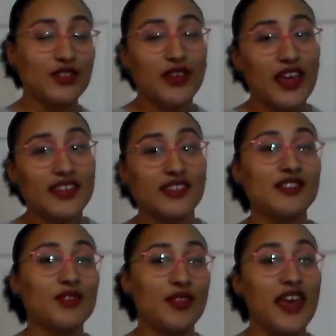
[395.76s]
So
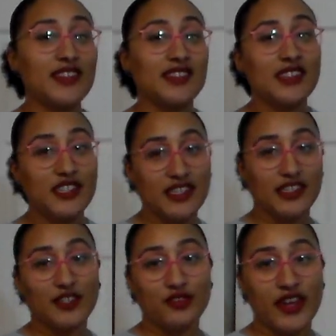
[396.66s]
yes, so that's the
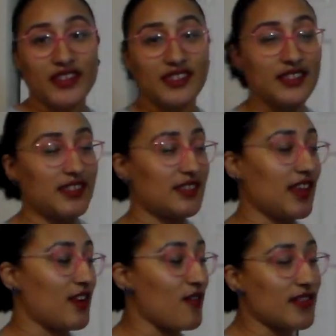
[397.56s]
Jessica dress
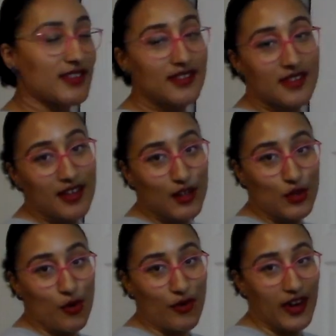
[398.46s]
in all its
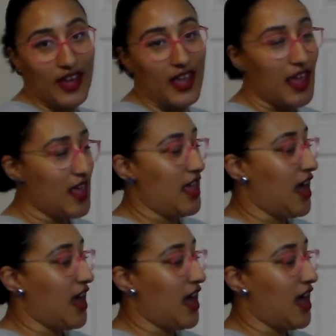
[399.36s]
glory.